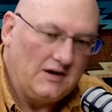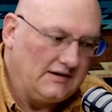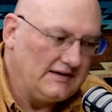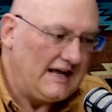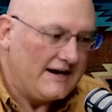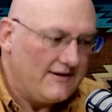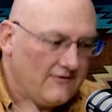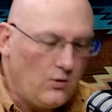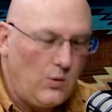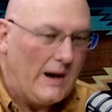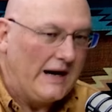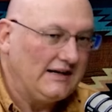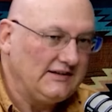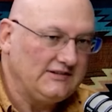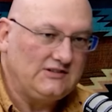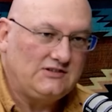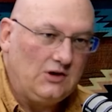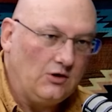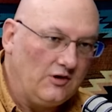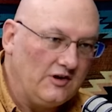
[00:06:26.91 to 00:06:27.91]
were a lot of wild
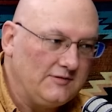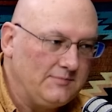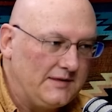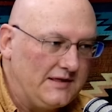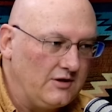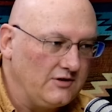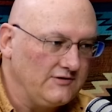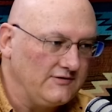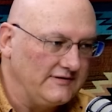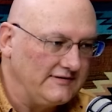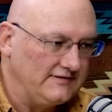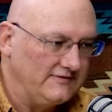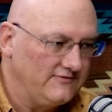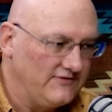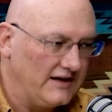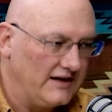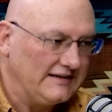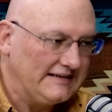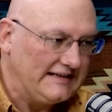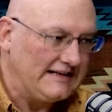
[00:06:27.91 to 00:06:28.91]
stories but there was
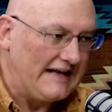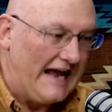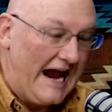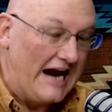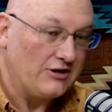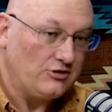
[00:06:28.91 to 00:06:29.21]
very little actual